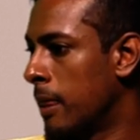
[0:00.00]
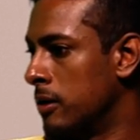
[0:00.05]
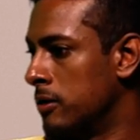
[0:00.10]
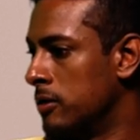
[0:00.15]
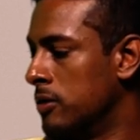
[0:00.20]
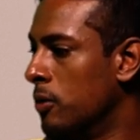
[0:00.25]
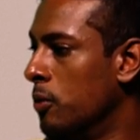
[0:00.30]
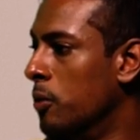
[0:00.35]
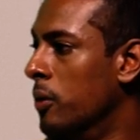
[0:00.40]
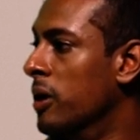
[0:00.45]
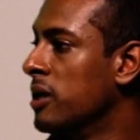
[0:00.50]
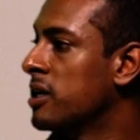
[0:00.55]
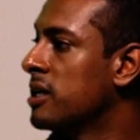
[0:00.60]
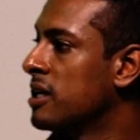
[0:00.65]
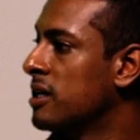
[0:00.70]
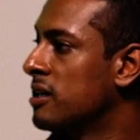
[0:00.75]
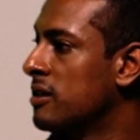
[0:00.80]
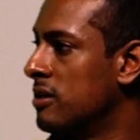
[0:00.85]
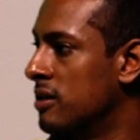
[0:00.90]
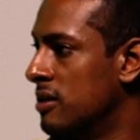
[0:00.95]

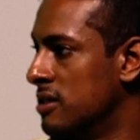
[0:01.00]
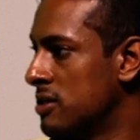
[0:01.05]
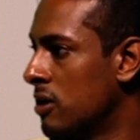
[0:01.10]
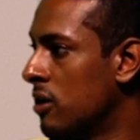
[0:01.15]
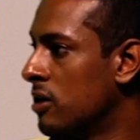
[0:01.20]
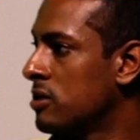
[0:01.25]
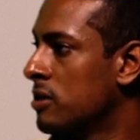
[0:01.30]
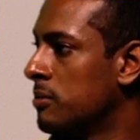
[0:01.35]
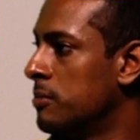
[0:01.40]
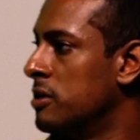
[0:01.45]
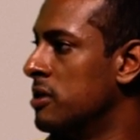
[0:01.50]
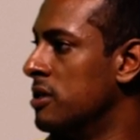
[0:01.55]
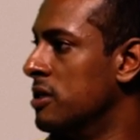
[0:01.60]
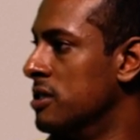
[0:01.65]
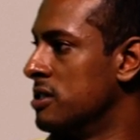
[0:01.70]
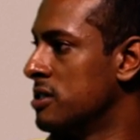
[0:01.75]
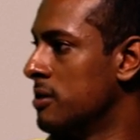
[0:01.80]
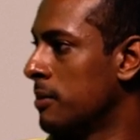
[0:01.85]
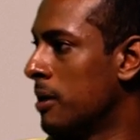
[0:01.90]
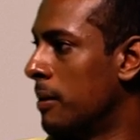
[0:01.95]
working in this
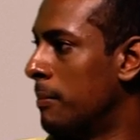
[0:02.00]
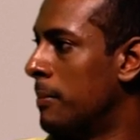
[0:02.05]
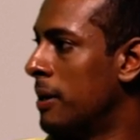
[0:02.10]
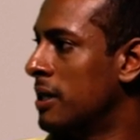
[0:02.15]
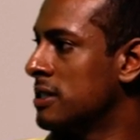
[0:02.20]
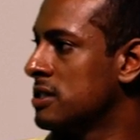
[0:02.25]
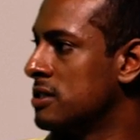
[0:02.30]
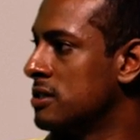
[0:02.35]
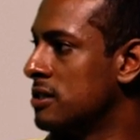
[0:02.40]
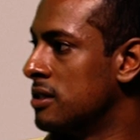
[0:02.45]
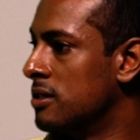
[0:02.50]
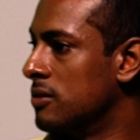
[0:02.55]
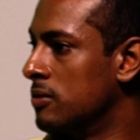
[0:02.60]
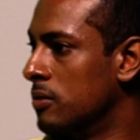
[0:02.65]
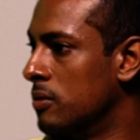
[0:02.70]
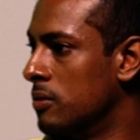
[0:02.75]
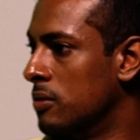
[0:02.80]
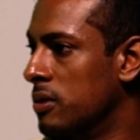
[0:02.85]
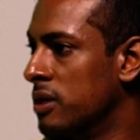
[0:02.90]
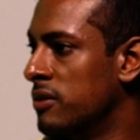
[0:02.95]
entrepreneurship capacity
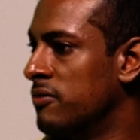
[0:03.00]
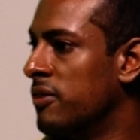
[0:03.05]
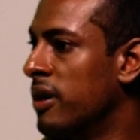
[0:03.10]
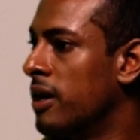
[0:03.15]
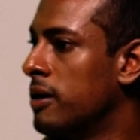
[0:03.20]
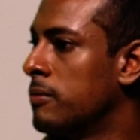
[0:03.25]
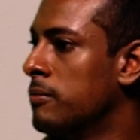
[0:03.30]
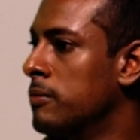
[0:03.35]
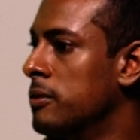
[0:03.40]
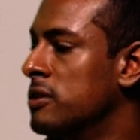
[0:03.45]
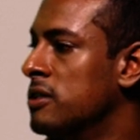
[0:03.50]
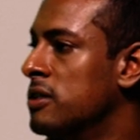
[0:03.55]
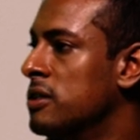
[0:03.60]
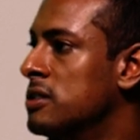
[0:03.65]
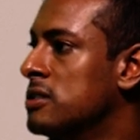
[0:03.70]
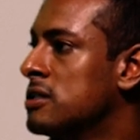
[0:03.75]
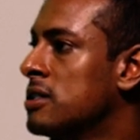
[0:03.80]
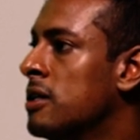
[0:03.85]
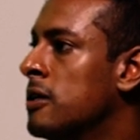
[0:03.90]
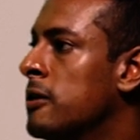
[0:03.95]
or environment is